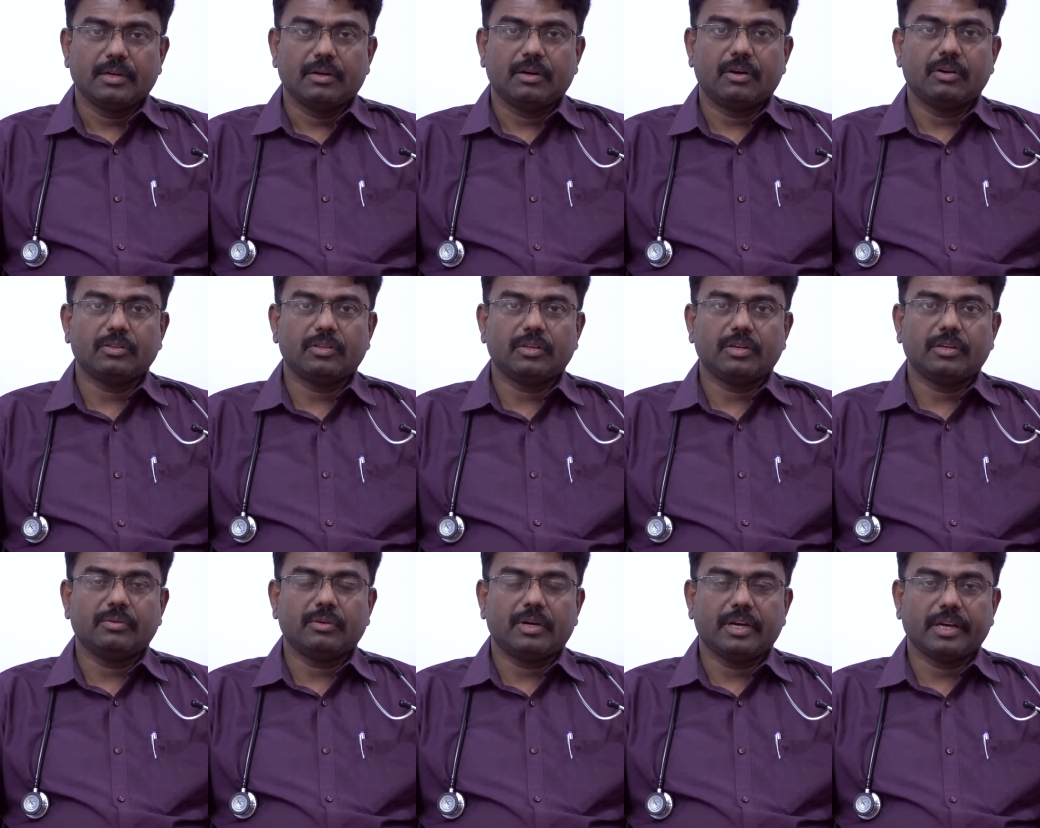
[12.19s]
On the
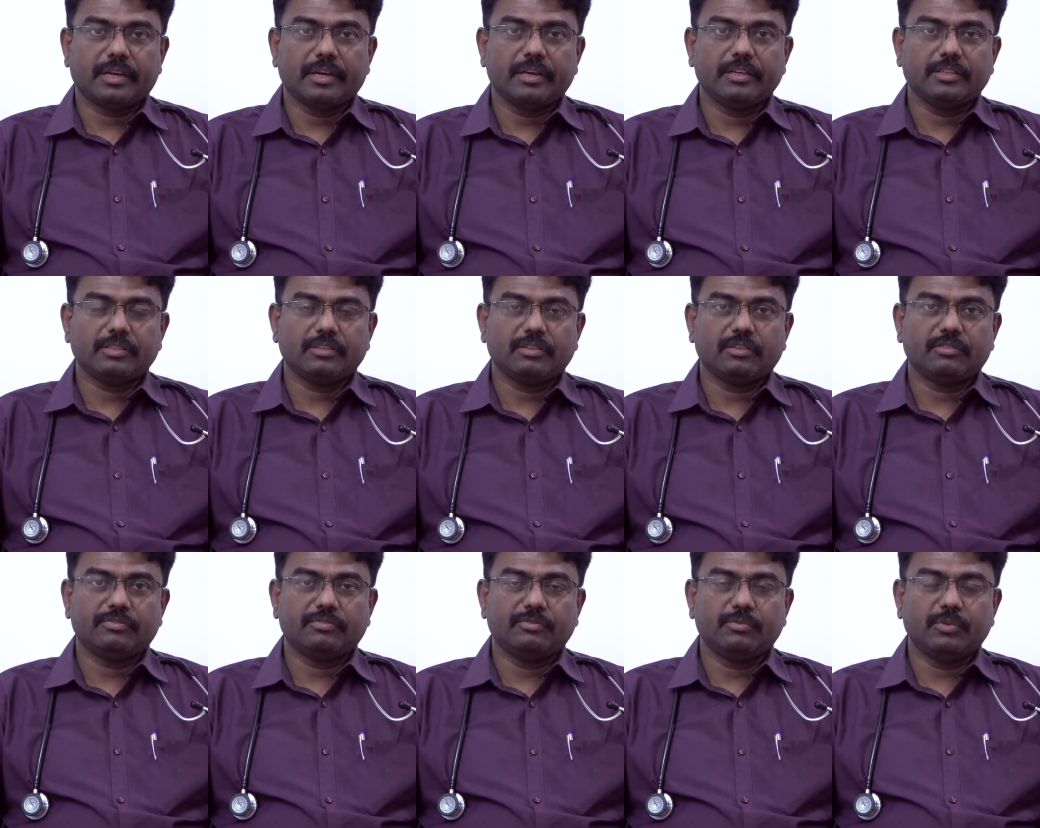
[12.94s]
occasion
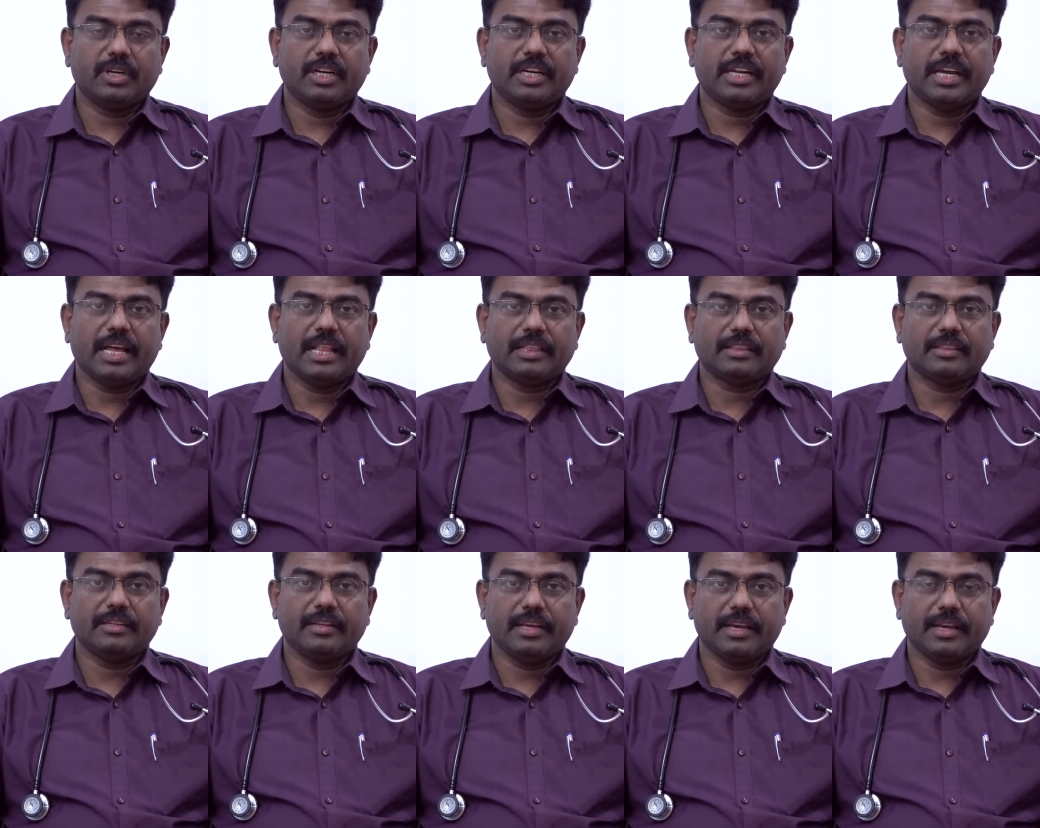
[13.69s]
of World
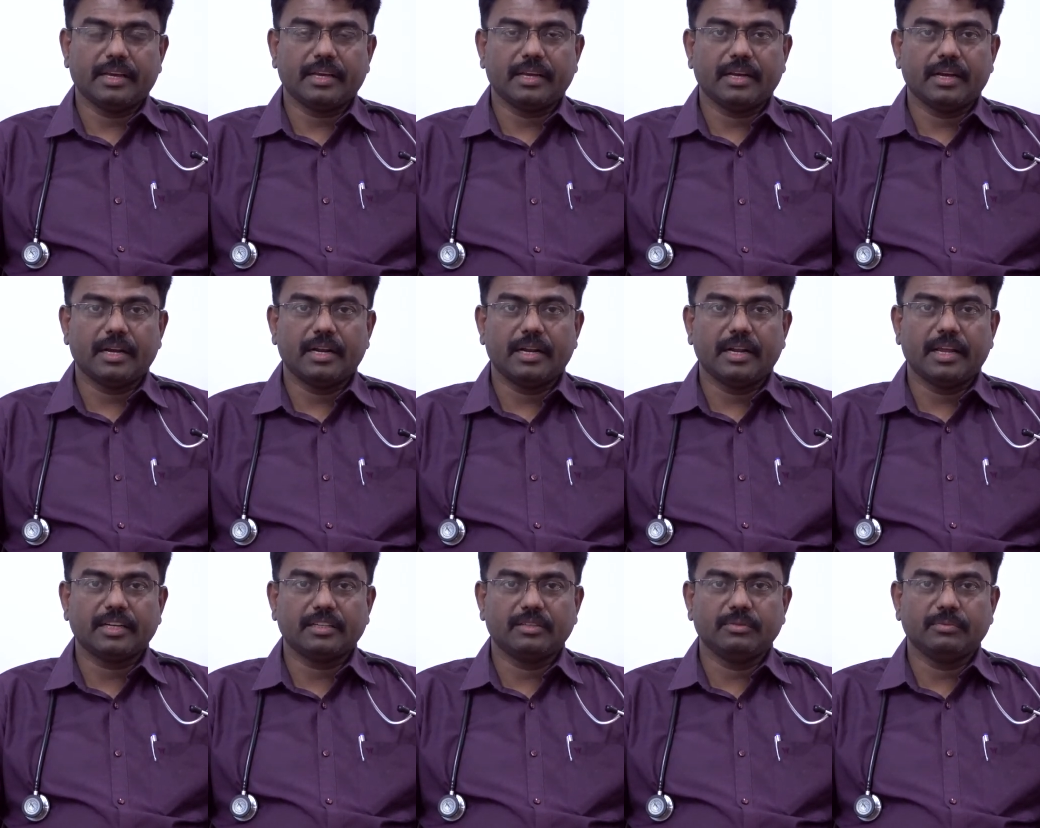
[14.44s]
Health Day, I'd
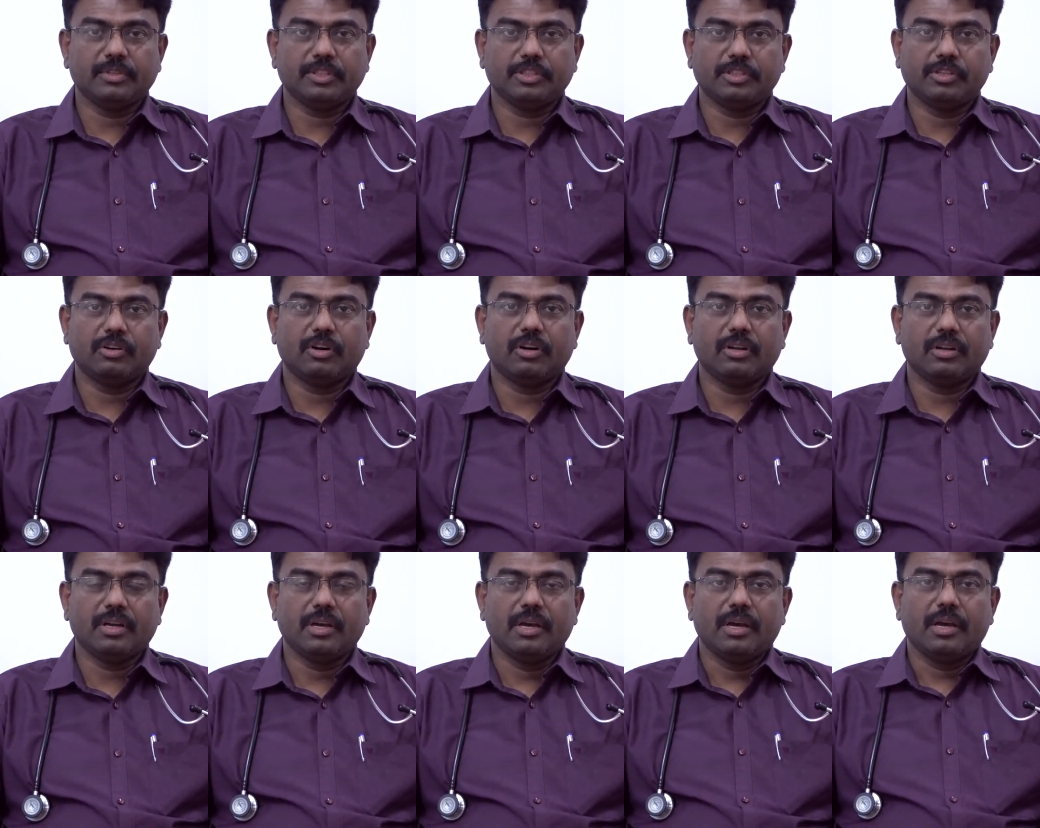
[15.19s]
like to wish you
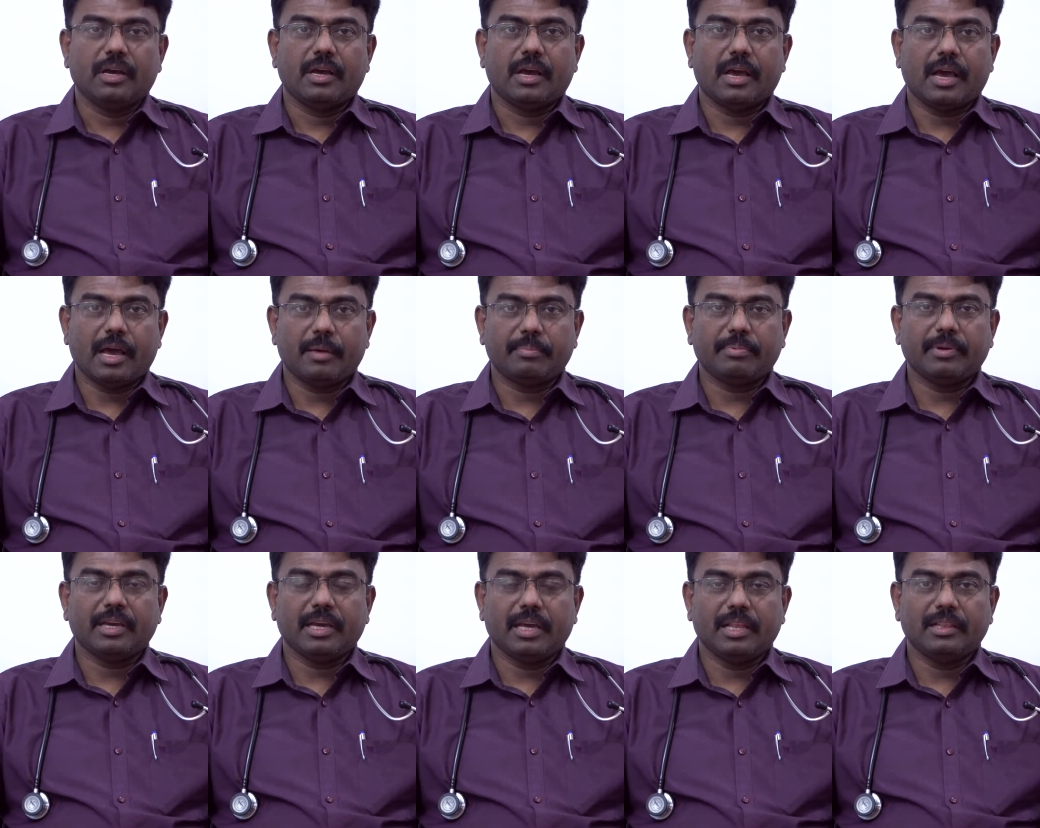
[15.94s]
all a
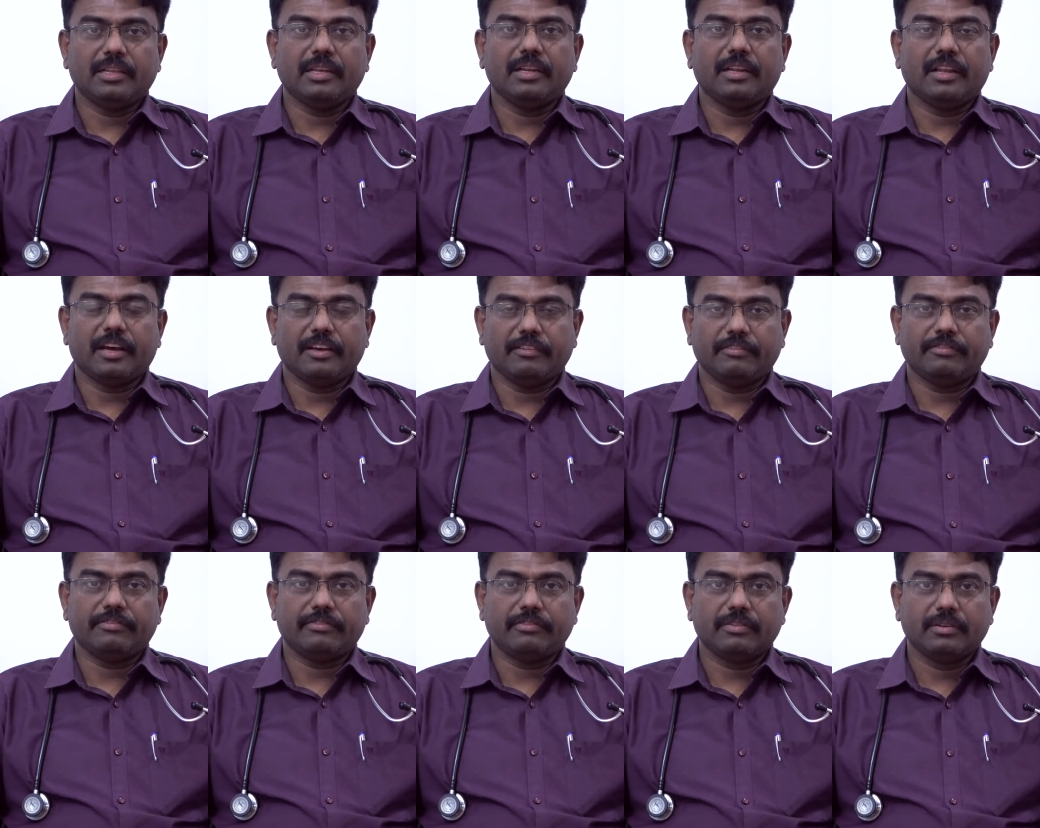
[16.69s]
happy, healthy
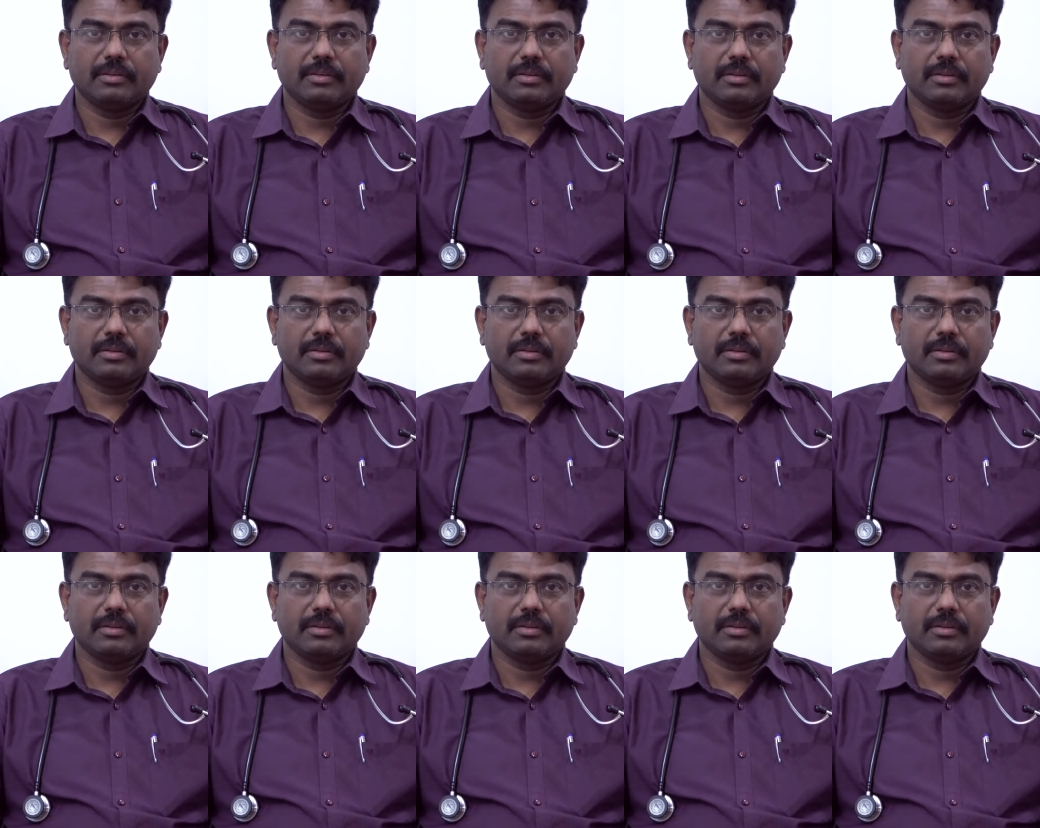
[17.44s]
life.